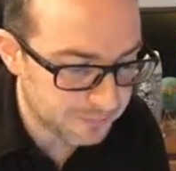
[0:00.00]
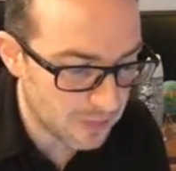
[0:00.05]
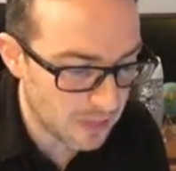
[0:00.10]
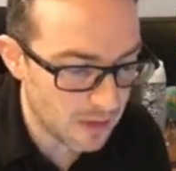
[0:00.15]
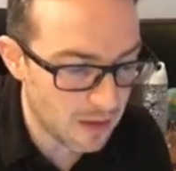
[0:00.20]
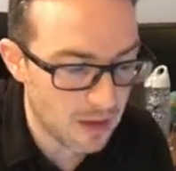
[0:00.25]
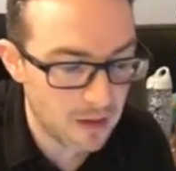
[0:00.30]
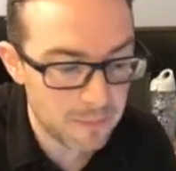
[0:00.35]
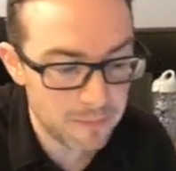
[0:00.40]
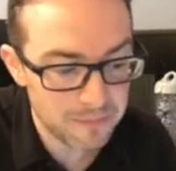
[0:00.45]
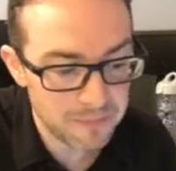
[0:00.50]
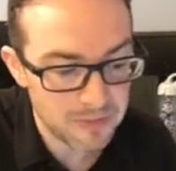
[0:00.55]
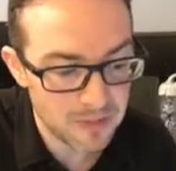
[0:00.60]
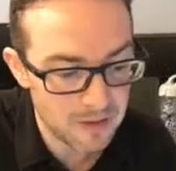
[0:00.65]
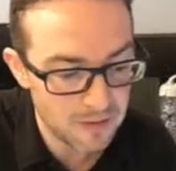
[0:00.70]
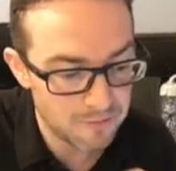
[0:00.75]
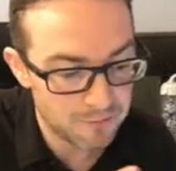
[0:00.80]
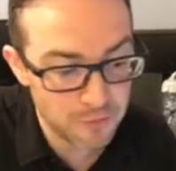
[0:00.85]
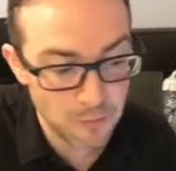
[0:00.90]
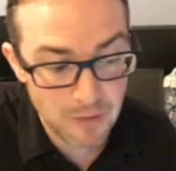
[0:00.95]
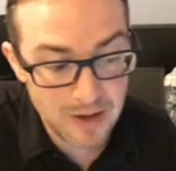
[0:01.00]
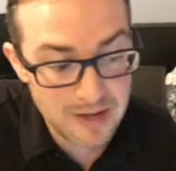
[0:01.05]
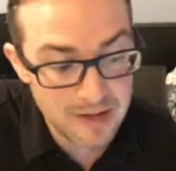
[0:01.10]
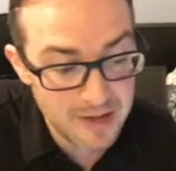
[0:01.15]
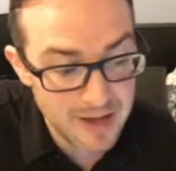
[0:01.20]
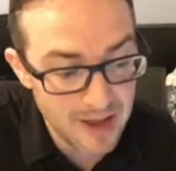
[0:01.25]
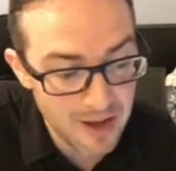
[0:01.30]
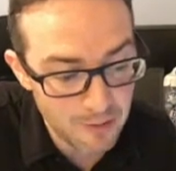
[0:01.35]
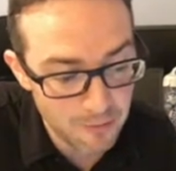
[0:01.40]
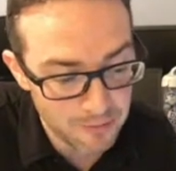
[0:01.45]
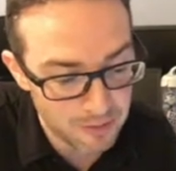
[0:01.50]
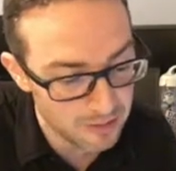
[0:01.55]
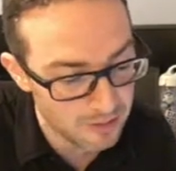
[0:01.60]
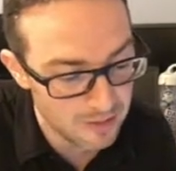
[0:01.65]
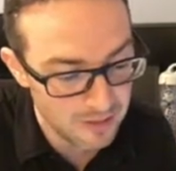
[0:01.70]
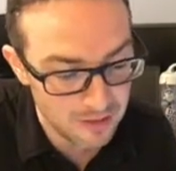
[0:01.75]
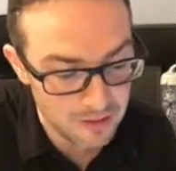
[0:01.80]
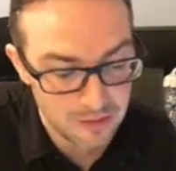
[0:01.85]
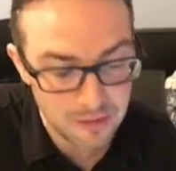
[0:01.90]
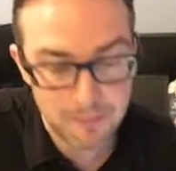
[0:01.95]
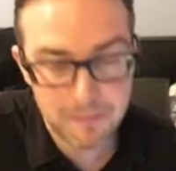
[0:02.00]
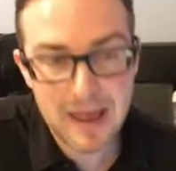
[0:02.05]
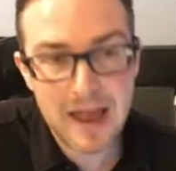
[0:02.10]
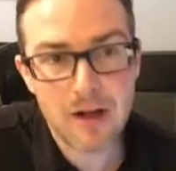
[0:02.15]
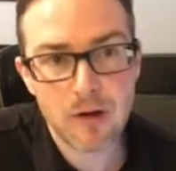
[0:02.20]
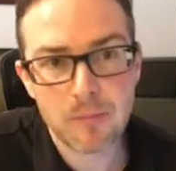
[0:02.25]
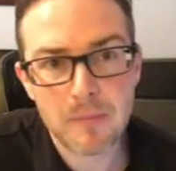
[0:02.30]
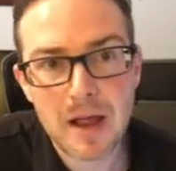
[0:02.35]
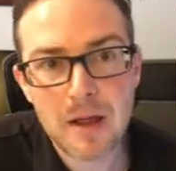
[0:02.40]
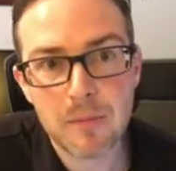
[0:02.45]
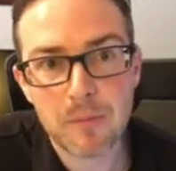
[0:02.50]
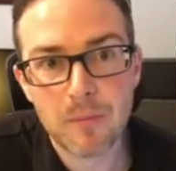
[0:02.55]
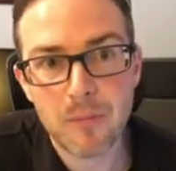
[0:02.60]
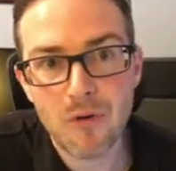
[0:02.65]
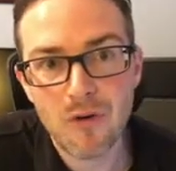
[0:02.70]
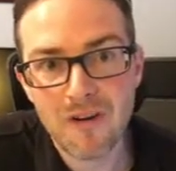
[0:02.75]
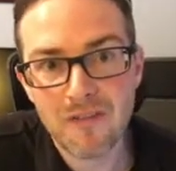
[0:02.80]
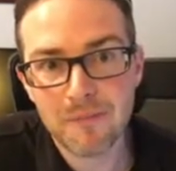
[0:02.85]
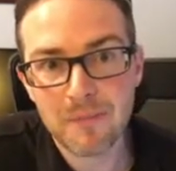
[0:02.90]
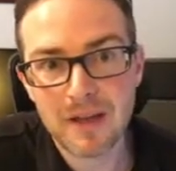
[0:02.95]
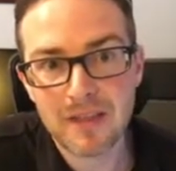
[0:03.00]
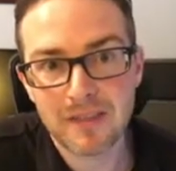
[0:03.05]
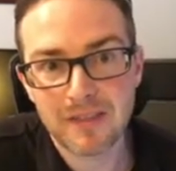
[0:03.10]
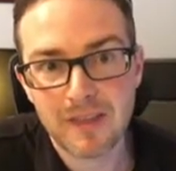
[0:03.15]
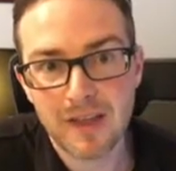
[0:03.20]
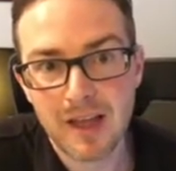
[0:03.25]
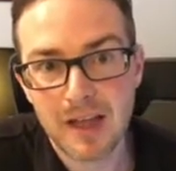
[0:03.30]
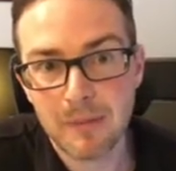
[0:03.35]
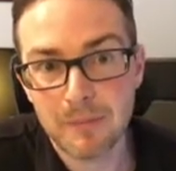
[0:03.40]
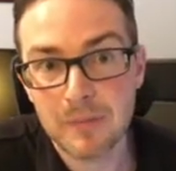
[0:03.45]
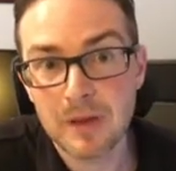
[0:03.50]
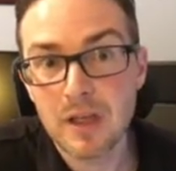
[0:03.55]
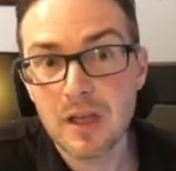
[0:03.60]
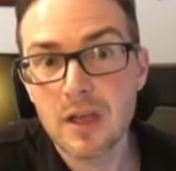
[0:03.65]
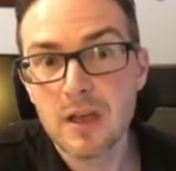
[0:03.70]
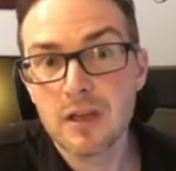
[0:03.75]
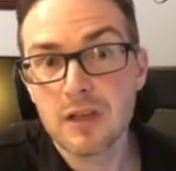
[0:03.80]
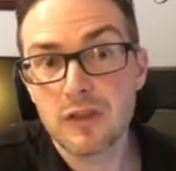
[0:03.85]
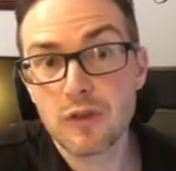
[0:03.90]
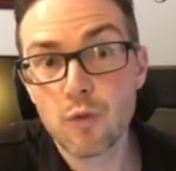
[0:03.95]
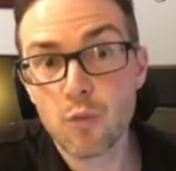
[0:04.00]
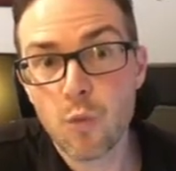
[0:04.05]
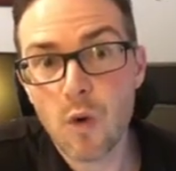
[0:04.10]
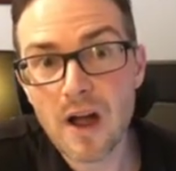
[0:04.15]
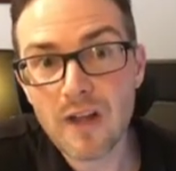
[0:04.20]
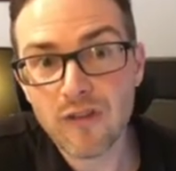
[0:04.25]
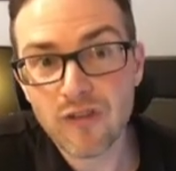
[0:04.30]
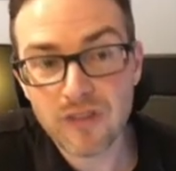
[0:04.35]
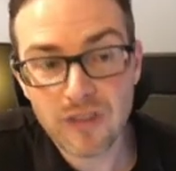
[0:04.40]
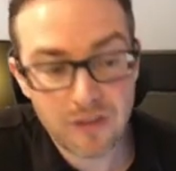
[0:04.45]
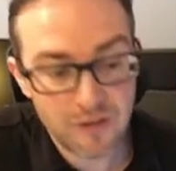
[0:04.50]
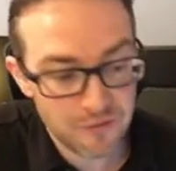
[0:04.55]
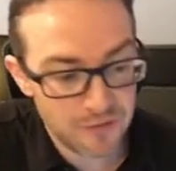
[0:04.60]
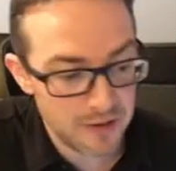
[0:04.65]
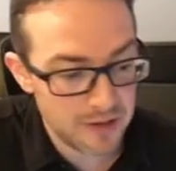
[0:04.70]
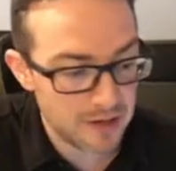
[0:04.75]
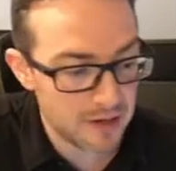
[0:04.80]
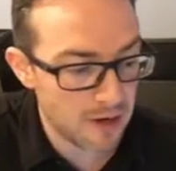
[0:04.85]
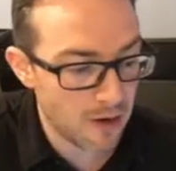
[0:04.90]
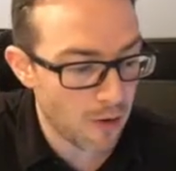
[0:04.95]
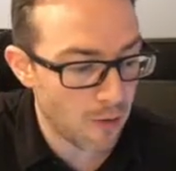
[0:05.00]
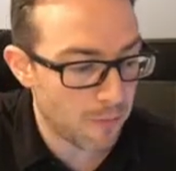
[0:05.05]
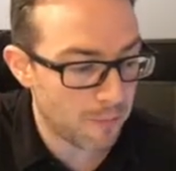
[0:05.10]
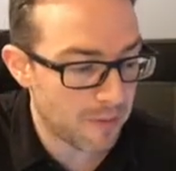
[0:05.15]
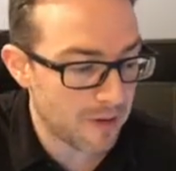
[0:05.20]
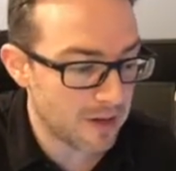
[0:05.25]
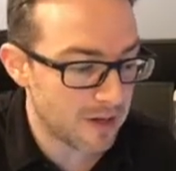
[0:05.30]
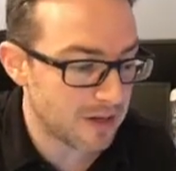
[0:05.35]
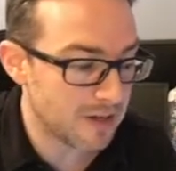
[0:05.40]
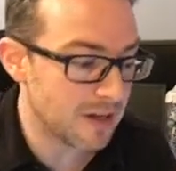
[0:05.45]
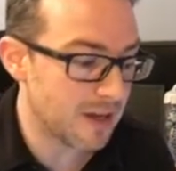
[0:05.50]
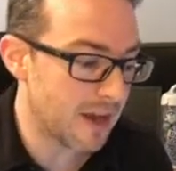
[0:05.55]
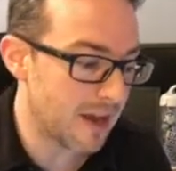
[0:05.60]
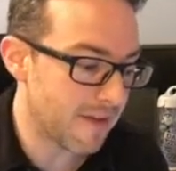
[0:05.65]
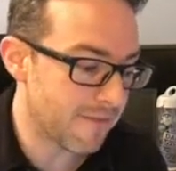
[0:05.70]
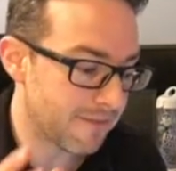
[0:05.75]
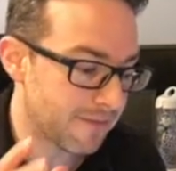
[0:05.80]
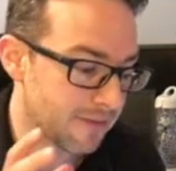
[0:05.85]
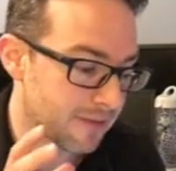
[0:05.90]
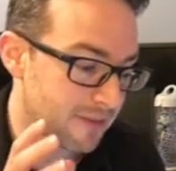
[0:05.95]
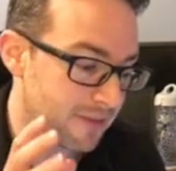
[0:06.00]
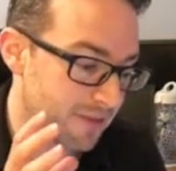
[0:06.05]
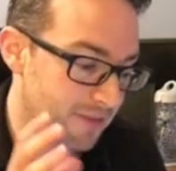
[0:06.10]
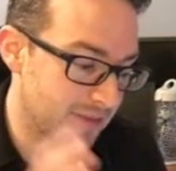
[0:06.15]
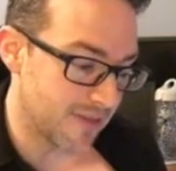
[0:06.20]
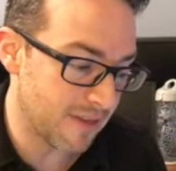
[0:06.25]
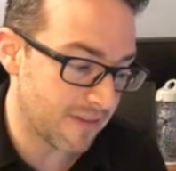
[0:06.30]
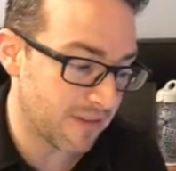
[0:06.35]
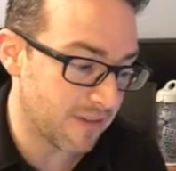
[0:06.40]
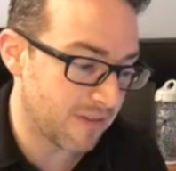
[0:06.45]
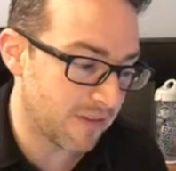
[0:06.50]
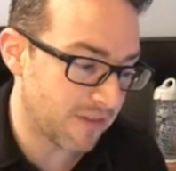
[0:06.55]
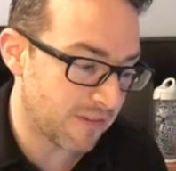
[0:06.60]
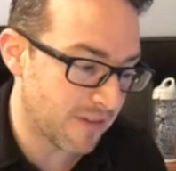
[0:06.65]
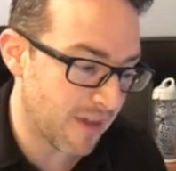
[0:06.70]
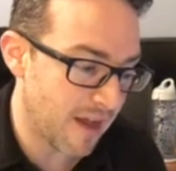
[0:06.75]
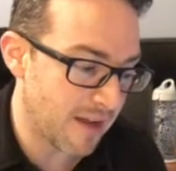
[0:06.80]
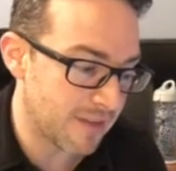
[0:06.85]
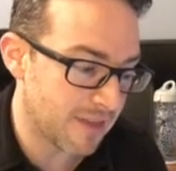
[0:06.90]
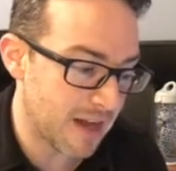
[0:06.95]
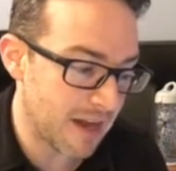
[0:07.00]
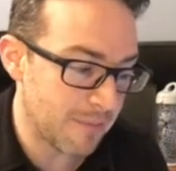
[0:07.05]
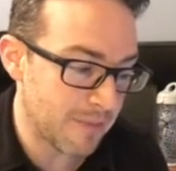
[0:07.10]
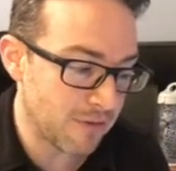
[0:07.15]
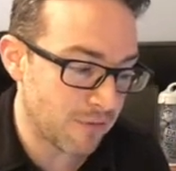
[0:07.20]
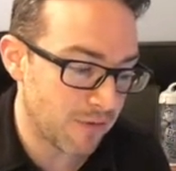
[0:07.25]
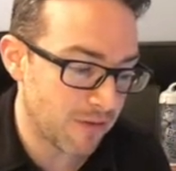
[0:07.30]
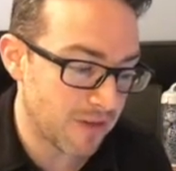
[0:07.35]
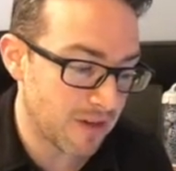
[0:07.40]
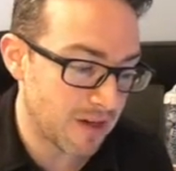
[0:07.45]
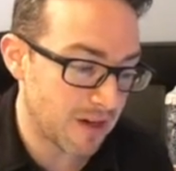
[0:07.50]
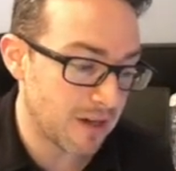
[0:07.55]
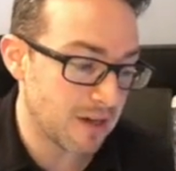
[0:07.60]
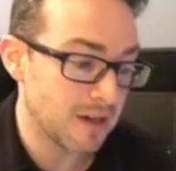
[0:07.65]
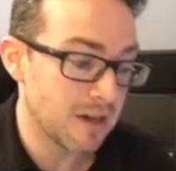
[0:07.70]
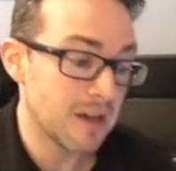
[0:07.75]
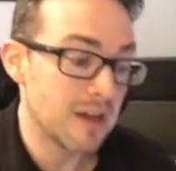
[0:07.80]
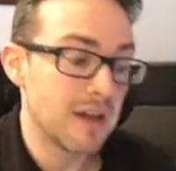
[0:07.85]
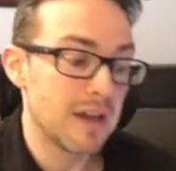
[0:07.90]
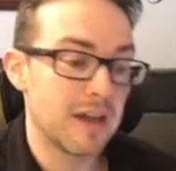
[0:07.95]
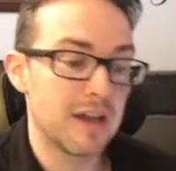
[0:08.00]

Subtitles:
For right now, the pattern might morph by the time you watch this video, but if this is a stock that I'm interested in,